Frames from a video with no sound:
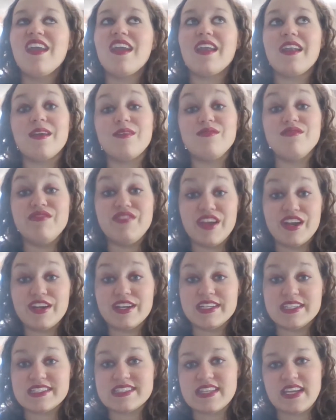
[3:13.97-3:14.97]
And I'm
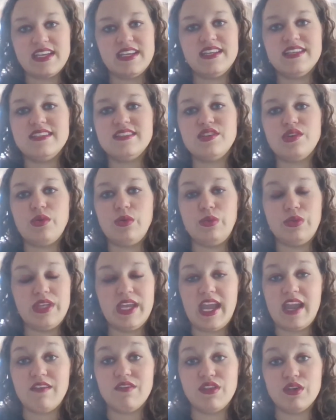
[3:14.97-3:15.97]
very excited to only
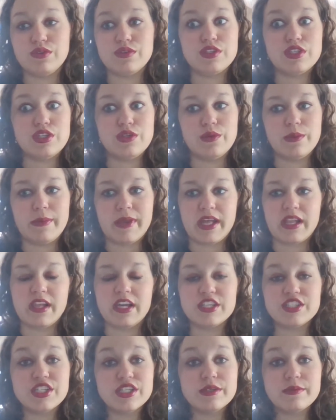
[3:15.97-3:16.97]
have those 2 in my
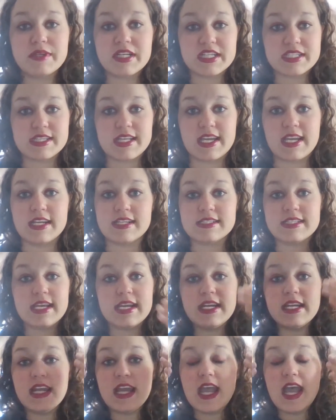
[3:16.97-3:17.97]
collection because, like I
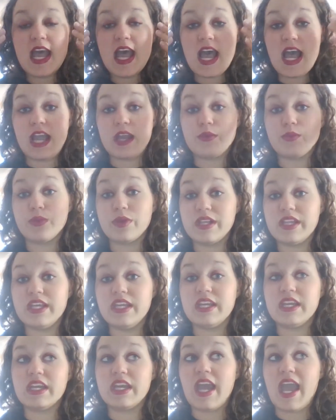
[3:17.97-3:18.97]
said, I
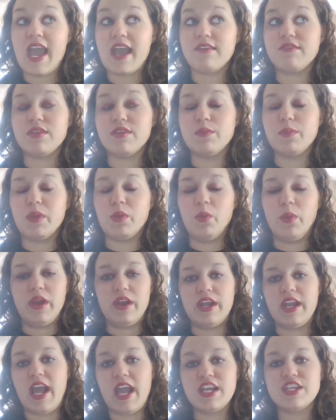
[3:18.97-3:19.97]
really haven't been
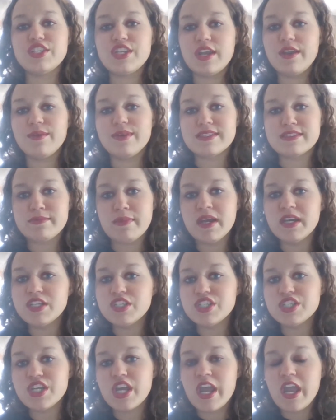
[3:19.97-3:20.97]
wearing eyeshadow as
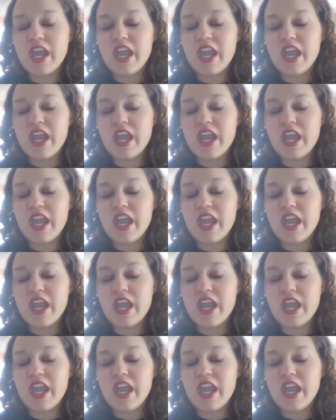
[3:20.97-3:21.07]
much,